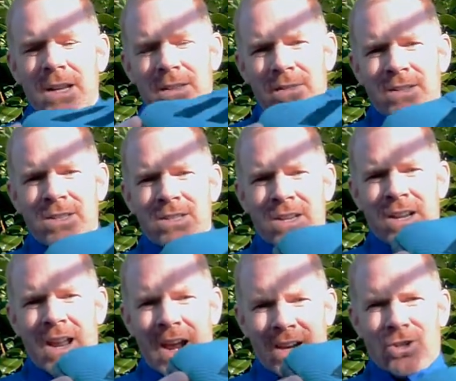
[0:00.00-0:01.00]
This is an
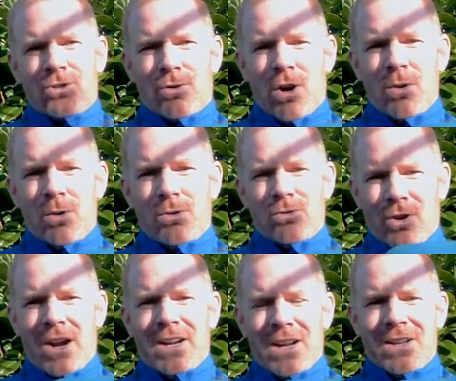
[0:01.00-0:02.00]
Astro
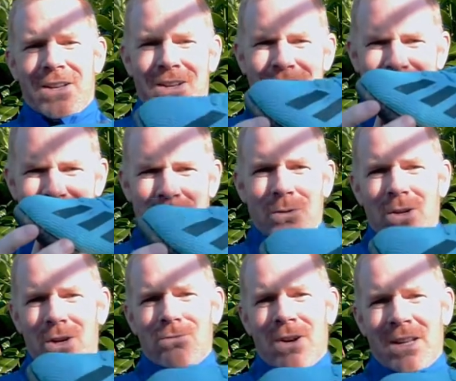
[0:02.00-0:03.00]
trainer. So don't
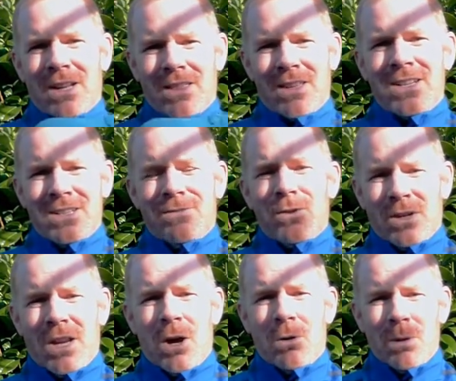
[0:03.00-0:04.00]
go running in these if you
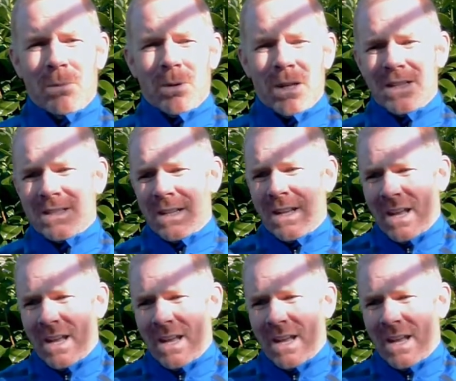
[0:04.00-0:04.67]
can help it, please.